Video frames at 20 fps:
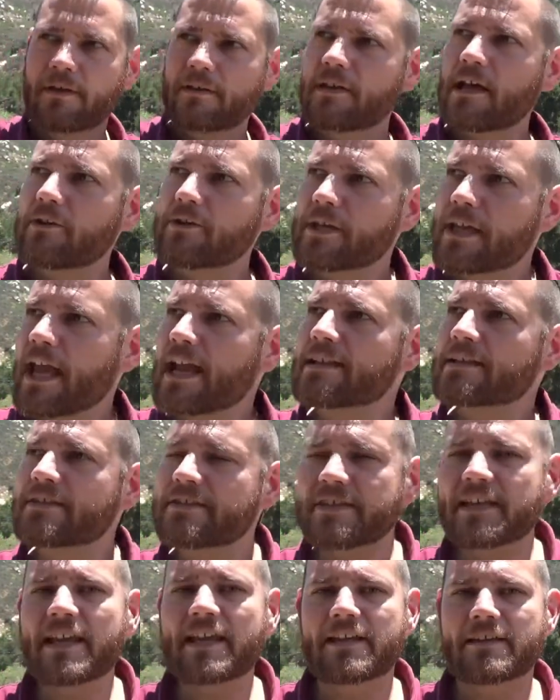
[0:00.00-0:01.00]
Now you can't
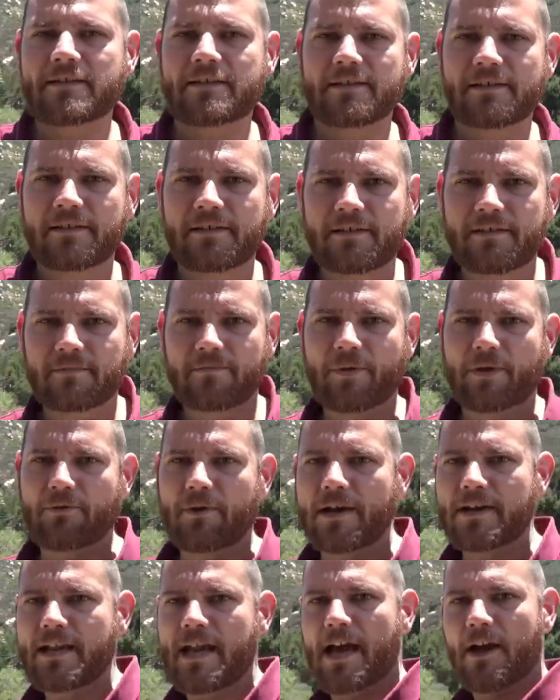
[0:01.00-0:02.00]
see it, but
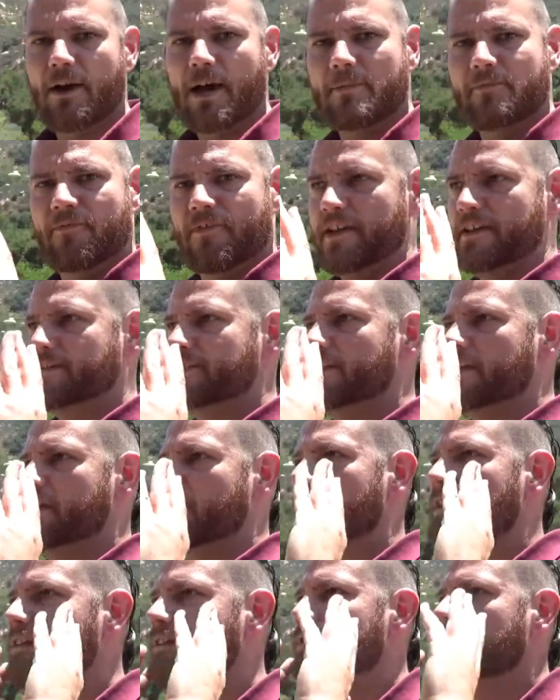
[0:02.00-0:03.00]
right now I'm
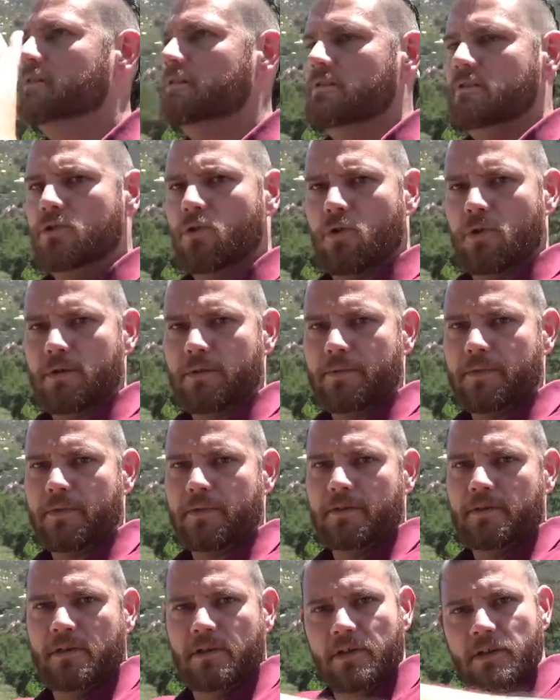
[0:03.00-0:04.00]
facing
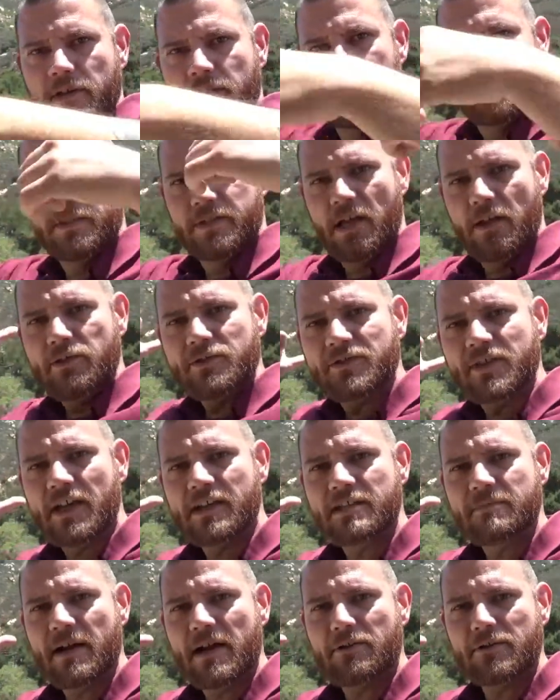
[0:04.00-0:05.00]
north. The other side
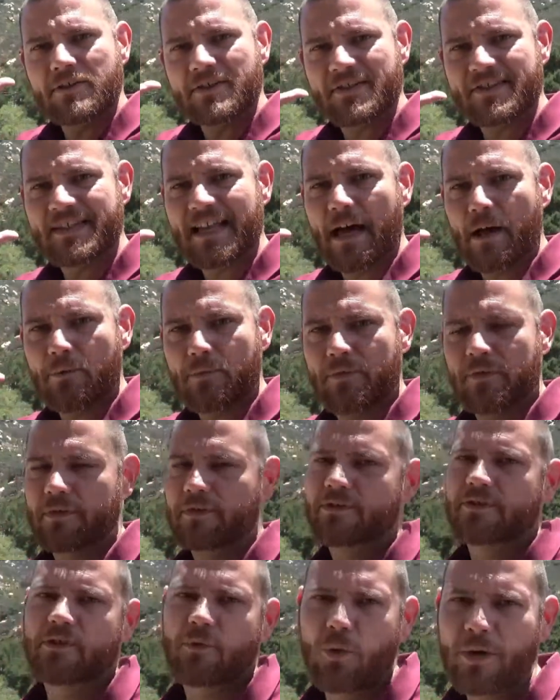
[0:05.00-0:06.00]
of the mountain is
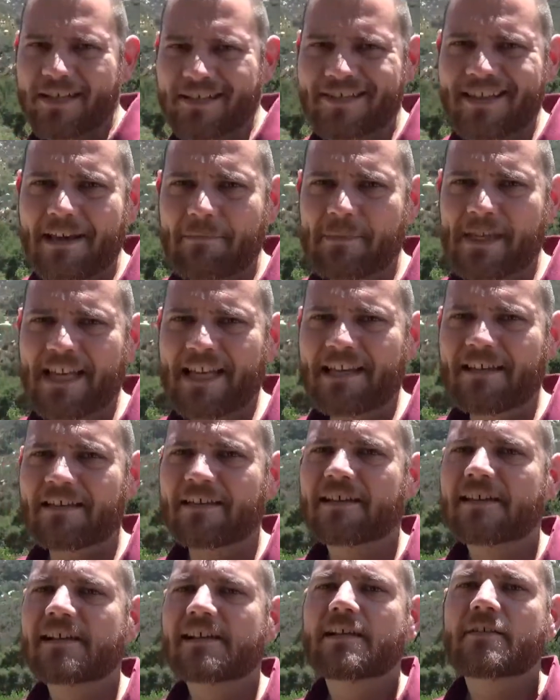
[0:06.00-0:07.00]
south. So what does that mean?
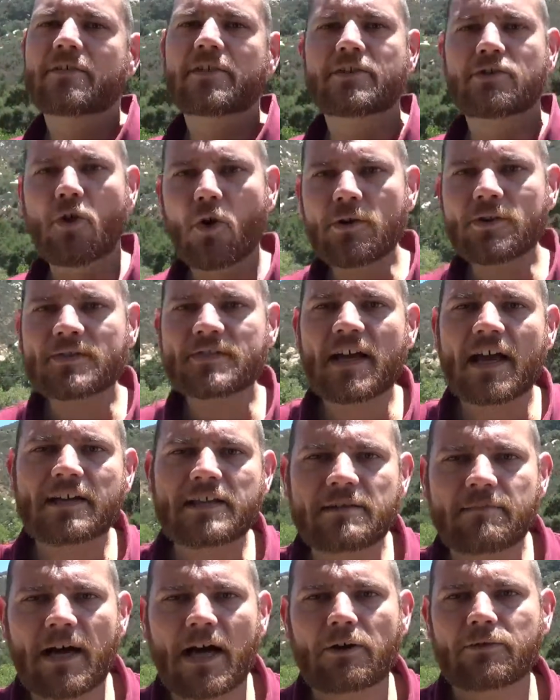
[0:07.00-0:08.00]
The north side of
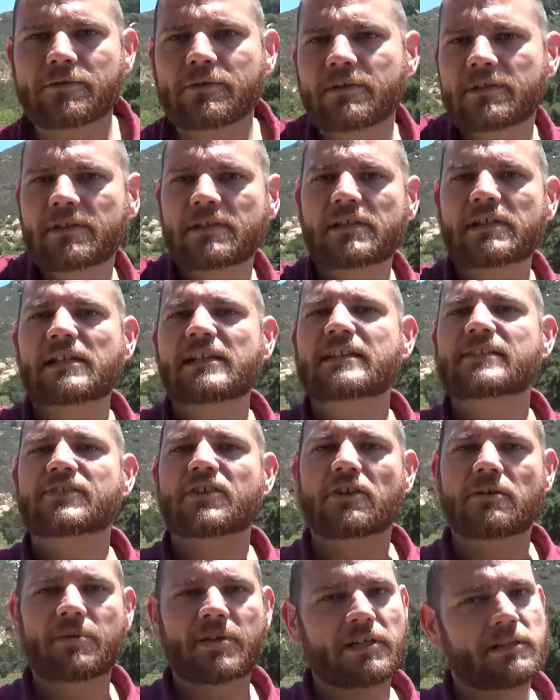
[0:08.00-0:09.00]
the mountain is
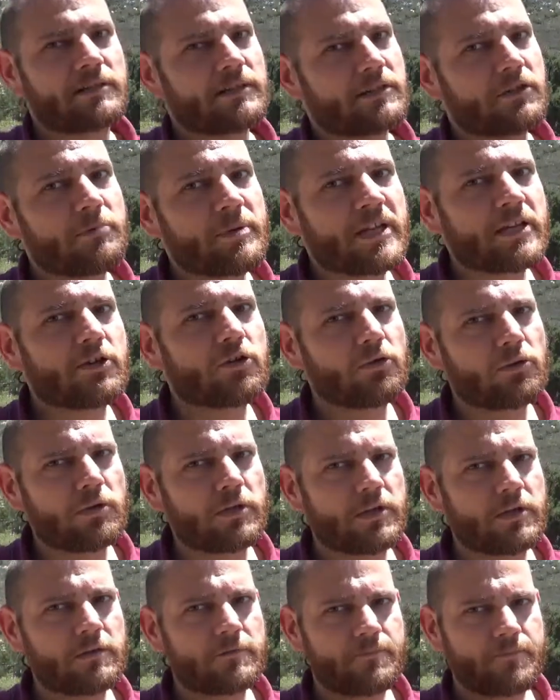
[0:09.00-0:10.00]
going to be a little bit
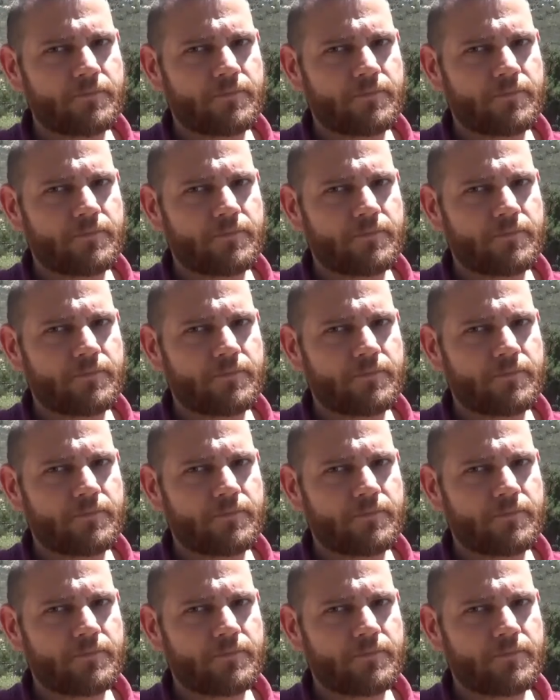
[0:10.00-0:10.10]
cooler